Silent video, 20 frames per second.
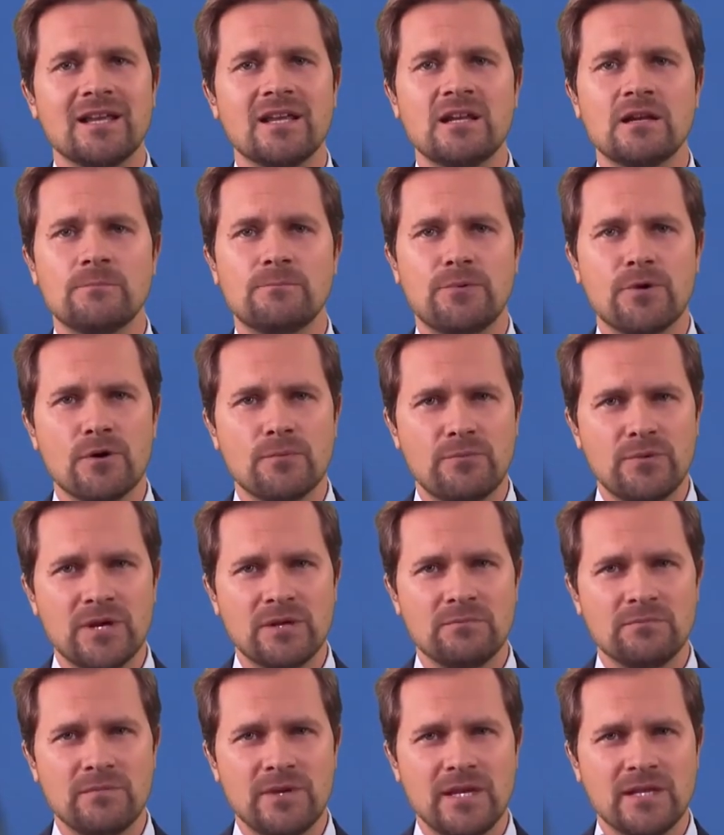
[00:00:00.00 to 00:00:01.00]
and
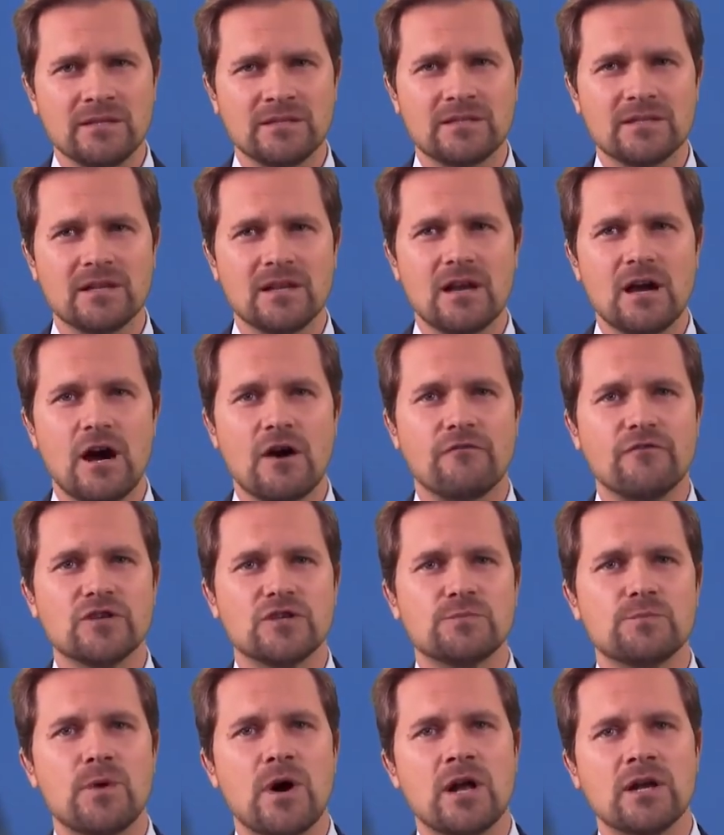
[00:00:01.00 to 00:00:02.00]
inappropriate means of
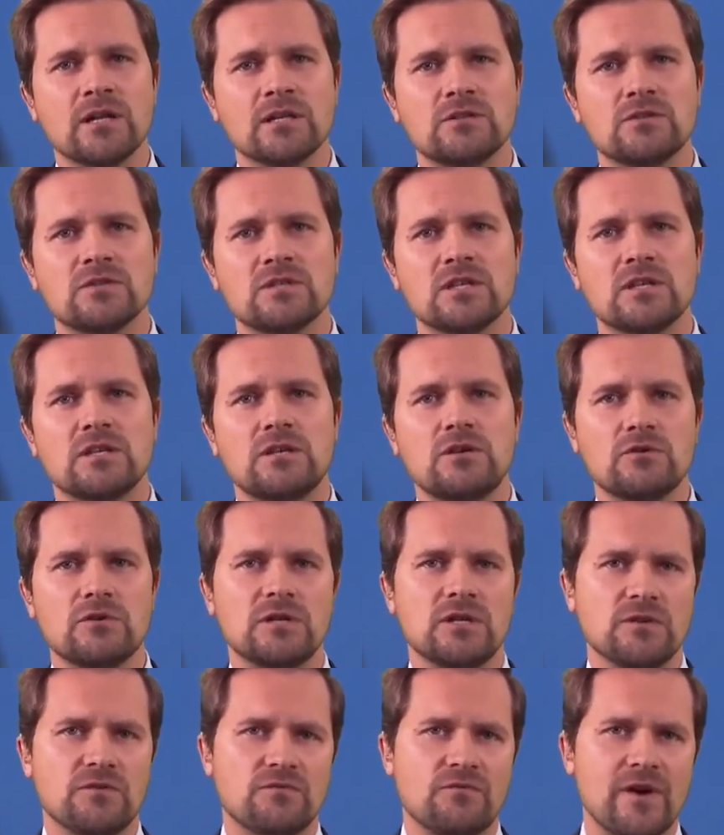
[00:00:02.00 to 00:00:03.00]
responding to
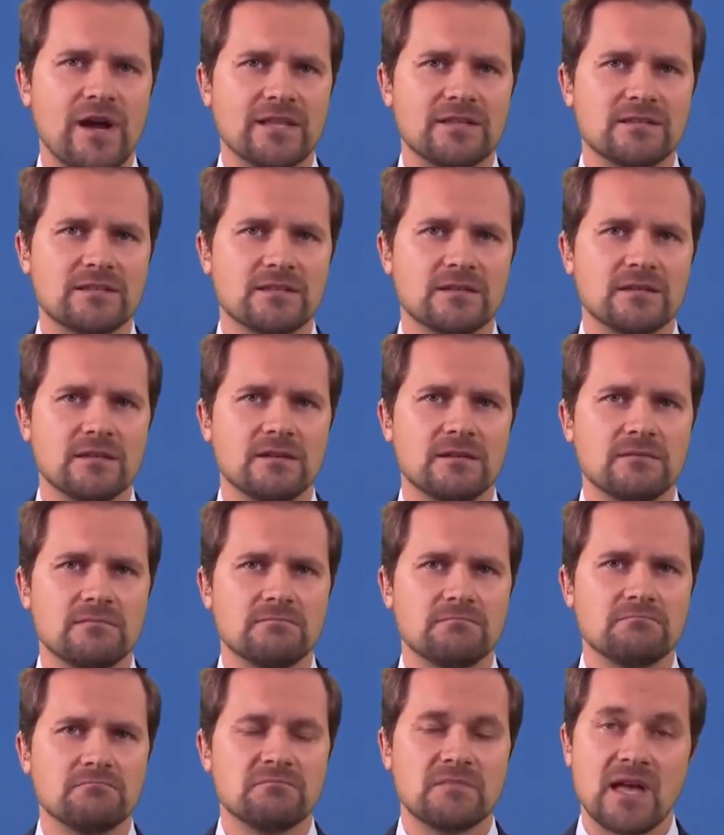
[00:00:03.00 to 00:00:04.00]
security threats
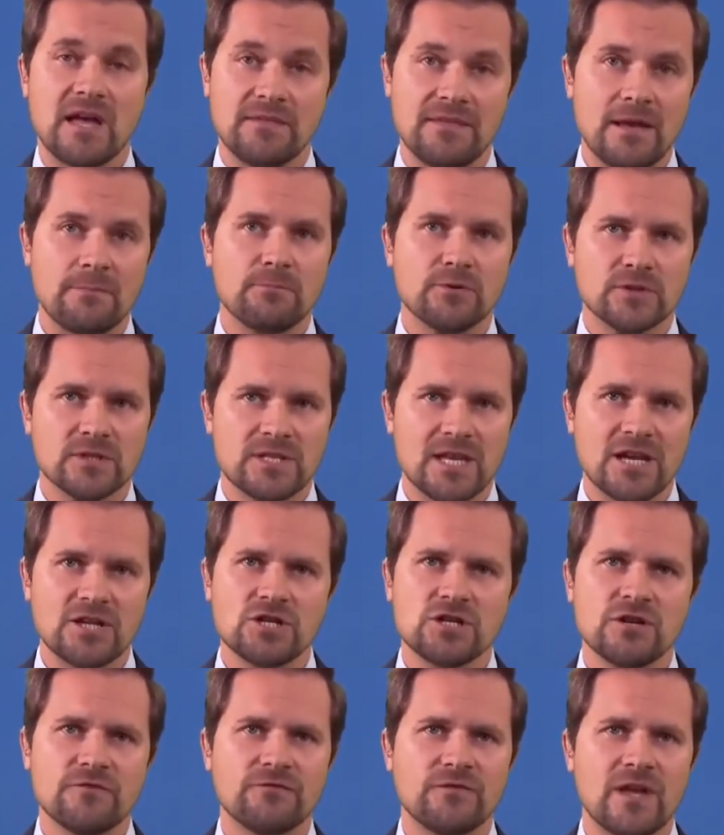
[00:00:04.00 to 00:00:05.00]
and that
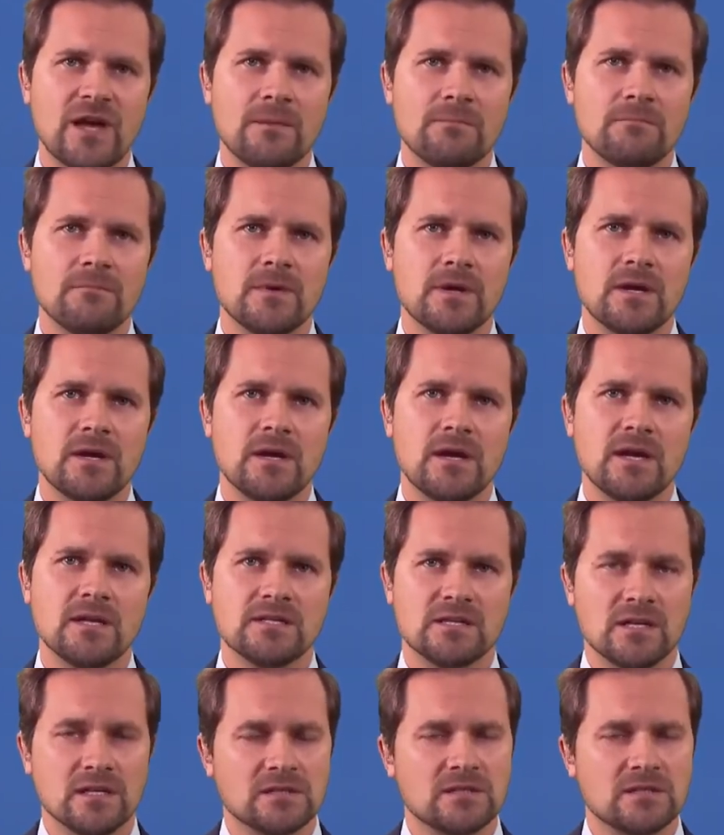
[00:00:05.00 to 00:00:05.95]
possession of them is